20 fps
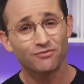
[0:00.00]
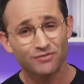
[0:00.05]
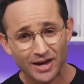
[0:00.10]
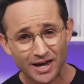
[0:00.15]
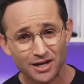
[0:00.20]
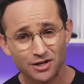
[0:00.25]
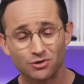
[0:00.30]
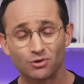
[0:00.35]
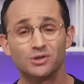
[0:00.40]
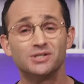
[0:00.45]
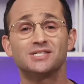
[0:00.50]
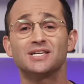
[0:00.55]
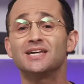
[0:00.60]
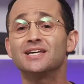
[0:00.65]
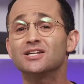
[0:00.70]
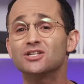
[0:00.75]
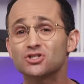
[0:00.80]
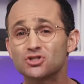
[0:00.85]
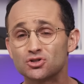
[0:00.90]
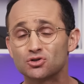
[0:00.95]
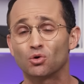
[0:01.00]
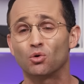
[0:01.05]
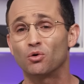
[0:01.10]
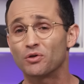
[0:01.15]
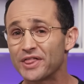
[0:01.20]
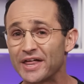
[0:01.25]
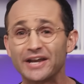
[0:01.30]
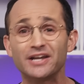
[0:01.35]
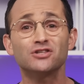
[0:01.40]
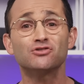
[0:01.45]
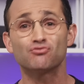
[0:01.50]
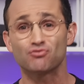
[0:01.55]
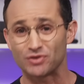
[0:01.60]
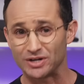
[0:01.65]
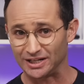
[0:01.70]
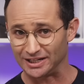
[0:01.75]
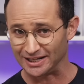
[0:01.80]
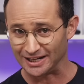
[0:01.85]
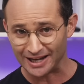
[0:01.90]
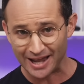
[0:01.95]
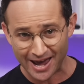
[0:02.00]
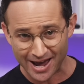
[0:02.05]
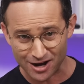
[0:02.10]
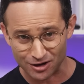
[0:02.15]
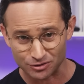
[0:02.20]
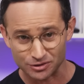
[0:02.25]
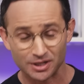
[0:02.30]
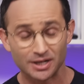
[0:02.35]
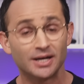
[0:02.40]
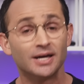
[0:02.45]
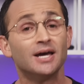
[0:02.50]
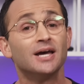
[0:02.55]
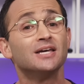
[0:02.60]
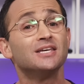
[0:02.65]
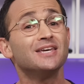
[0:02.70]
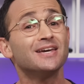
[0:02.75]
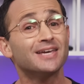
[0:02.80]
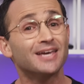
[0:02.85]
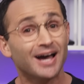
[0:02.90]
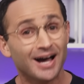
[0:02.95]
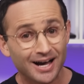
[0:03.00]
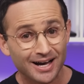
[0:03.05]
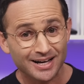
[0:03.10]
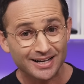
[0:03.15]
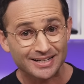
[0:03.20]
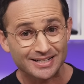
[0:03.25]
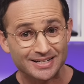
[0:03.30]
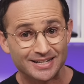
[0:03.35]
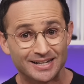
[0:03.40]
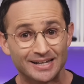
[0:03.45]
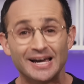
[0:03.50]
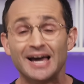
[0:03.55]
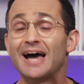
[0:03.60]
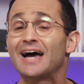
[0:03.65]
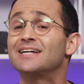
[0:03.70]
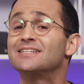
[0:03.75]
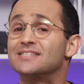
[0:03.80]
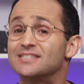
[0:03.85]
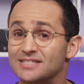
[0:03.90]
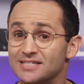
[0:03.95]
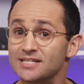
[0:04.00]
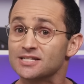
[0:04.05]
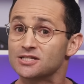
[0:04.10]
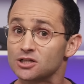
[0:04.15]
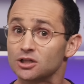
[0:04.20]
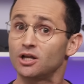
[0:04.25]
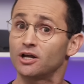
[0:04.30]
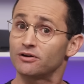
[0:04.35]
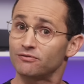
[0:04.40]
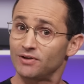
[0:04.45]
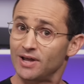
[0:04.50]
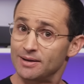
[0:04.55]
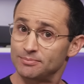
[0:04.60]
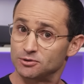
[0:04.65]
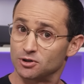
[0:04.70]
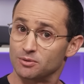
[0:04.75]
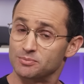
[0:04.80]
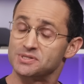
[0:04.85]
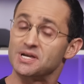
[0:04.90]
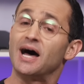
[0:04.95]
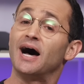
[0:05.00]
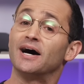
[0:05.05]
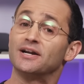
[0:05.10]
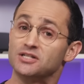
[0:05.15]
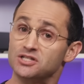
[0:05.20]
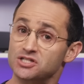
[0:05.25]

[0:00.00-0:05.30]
fan noise in a store that is really loud? You can't. And since a lot of laptops are